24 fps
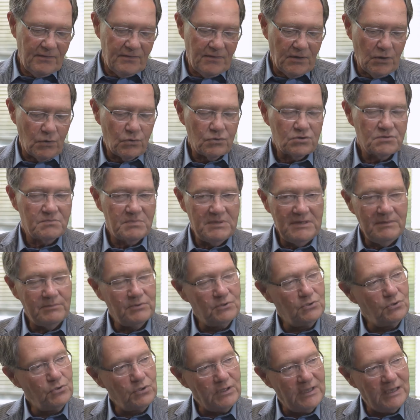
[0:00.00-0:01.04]
those people
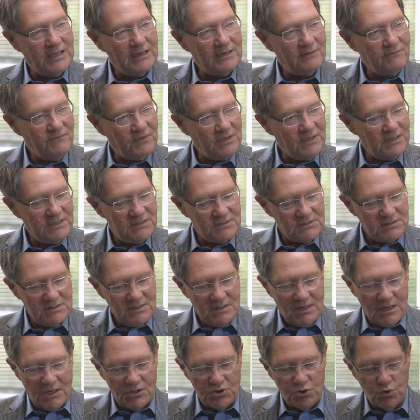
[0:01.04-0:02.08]
who get advice
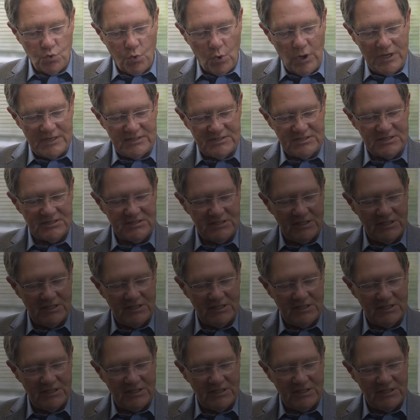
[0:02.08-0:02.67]
are twice as